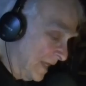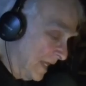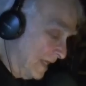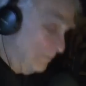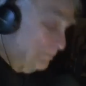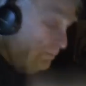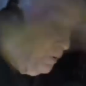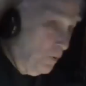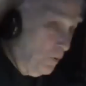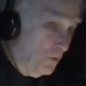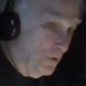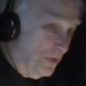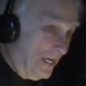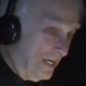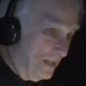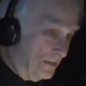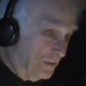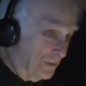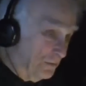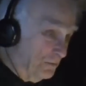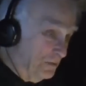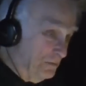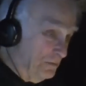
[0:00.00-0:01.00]
and pulled
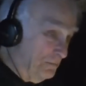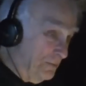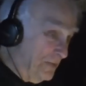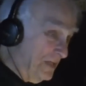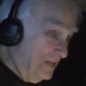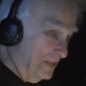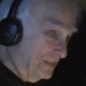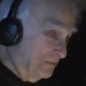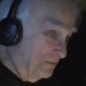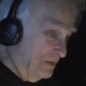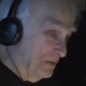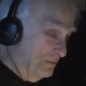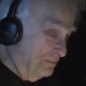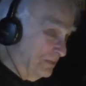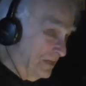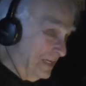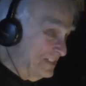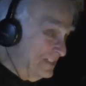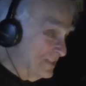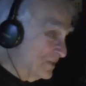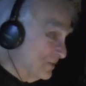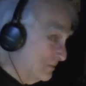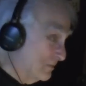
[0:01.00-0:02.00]
out the repeal and
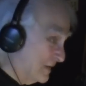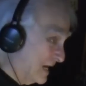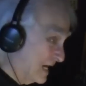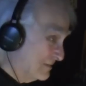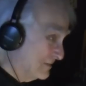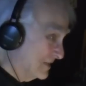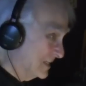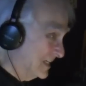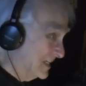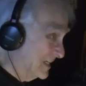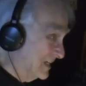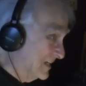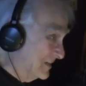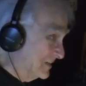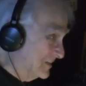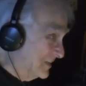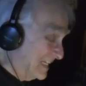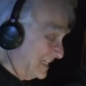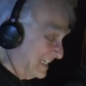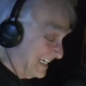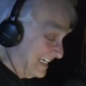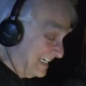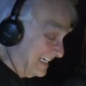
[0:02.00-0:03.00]
replace Obamacare
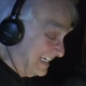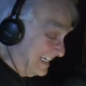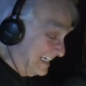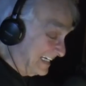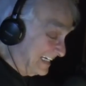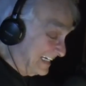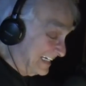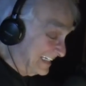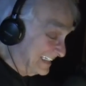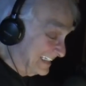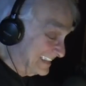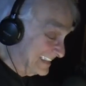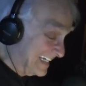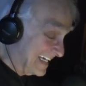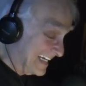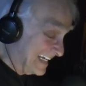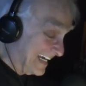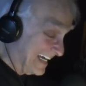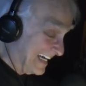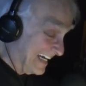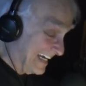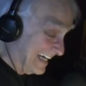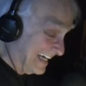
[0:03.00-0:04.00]
thingy.
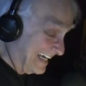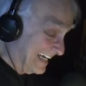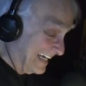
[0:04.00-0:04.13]
Ta-da!